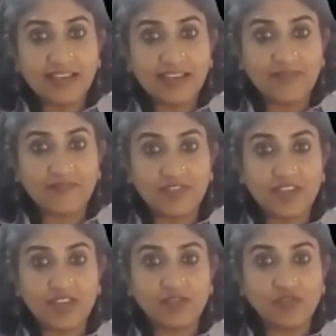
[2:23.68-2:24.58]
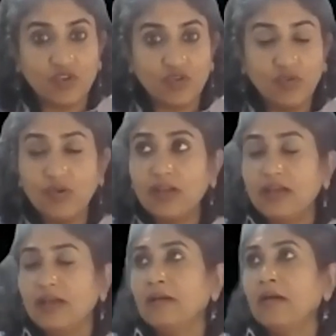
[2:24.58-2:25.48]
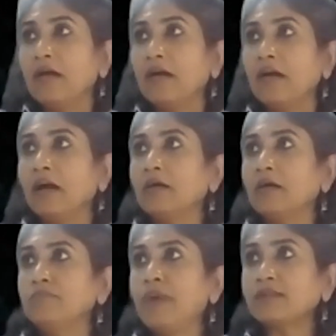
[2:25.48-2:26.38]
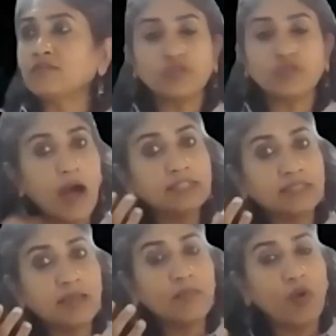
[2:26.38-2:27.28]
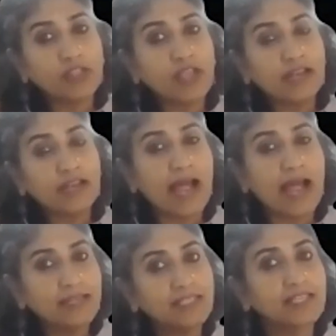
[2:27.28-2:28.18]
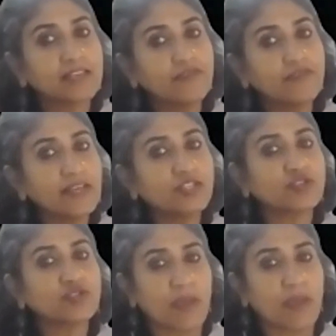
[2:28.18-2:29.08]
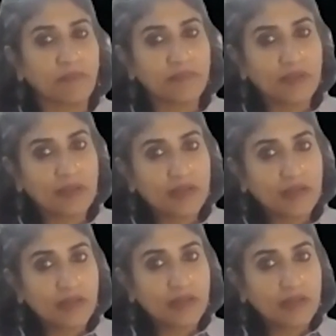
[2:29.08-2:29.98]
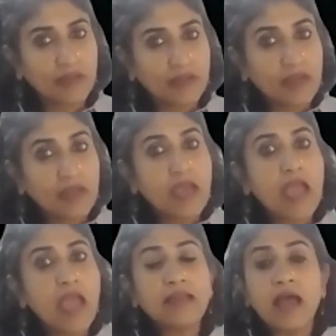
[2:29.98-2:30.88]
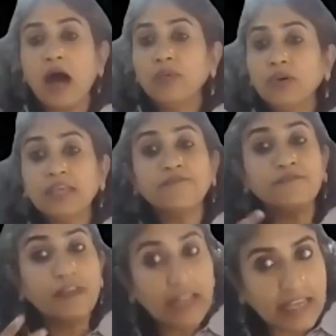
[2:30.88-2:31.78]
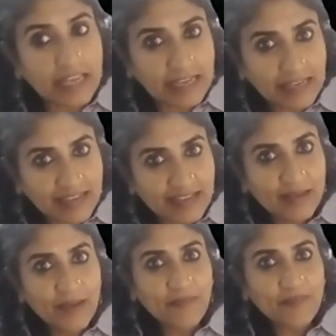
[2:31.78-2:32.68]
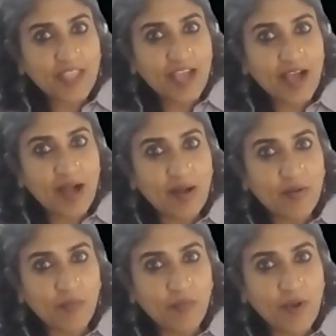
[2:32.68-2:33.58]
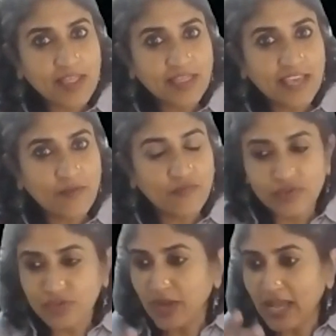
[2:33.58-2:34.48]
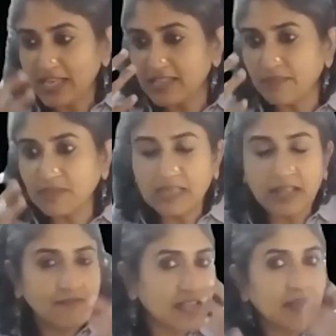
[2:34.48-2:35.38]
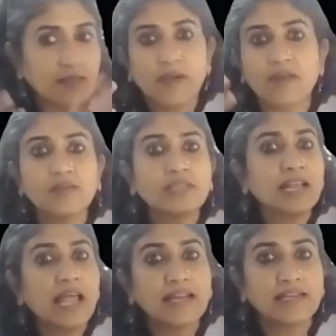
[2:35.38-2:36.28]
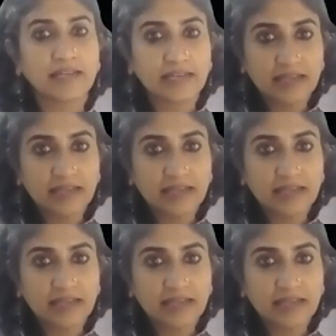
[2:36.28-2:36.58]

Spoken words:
uh, uh, you know. But to ask them what that ladder signifies to them and how are they feeling when they visualize themselves anywhere on the ladder.